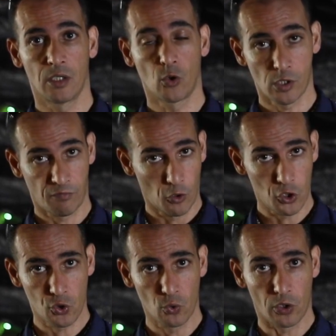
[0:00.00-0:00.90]
Because for
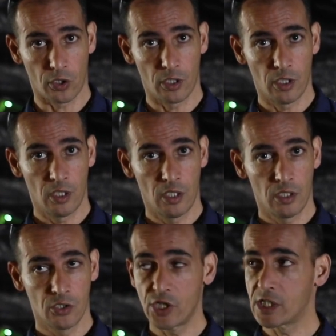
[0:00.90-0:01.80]
sure,
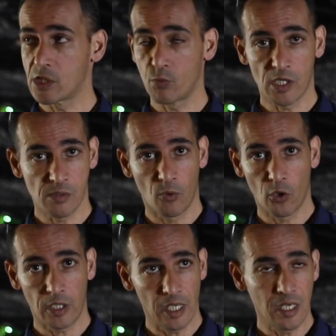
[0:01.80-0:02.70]
Jesus was
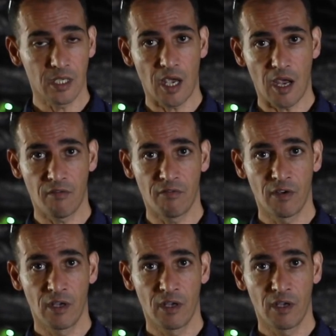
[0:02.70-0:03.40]
born in a cave